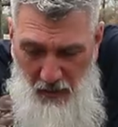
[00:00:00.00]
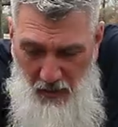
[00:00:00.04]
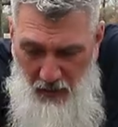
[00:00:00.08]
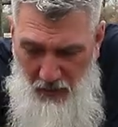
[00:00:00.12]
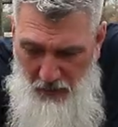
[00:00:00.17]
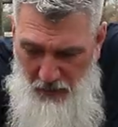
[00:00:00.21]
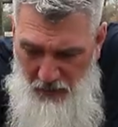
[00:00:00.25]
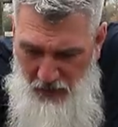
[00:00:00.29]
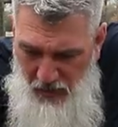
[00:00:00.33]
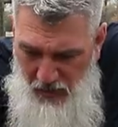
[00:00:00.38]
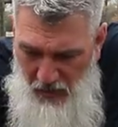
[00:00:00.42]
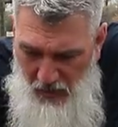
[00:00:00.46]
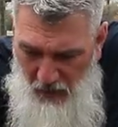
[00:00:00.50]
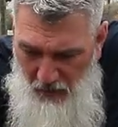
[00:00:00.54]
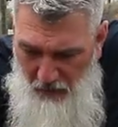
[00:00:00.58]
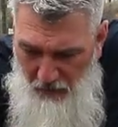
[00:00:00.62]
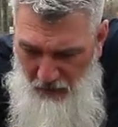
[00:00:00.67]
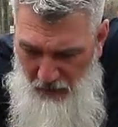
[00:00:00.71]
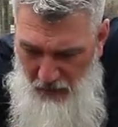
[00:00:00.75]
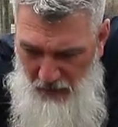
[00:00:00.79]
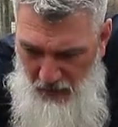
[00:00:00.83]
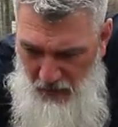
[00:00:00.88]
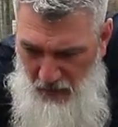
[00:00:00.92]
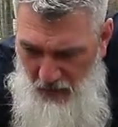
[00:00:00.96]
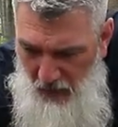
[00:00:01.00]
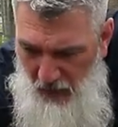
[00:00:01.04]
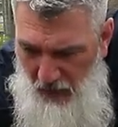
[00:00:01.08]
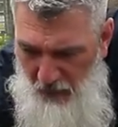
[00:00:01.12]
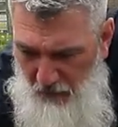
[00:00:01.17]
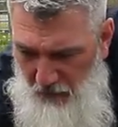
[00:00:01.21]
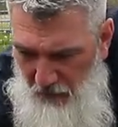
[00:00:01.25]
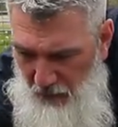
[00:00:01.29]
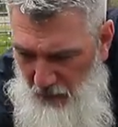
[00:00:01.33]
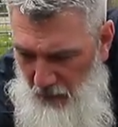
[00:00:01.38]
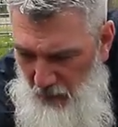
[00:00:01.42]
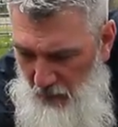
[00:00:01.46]
nettle stuff is
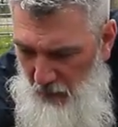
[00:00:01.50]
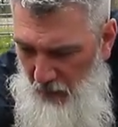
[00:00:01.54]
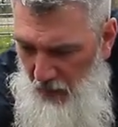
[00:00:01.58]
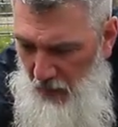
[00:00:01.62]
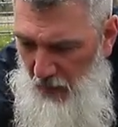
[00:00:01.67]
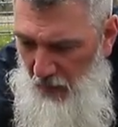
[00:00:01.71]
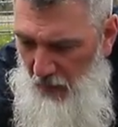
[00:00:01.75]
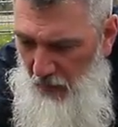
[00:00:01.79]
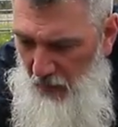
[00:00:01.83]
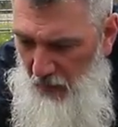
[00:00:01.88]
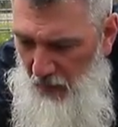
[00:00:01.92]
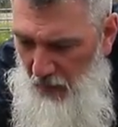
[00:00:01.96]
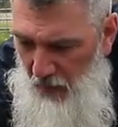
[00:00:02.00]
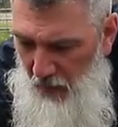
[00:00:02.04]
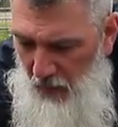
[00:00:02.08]
everywhere.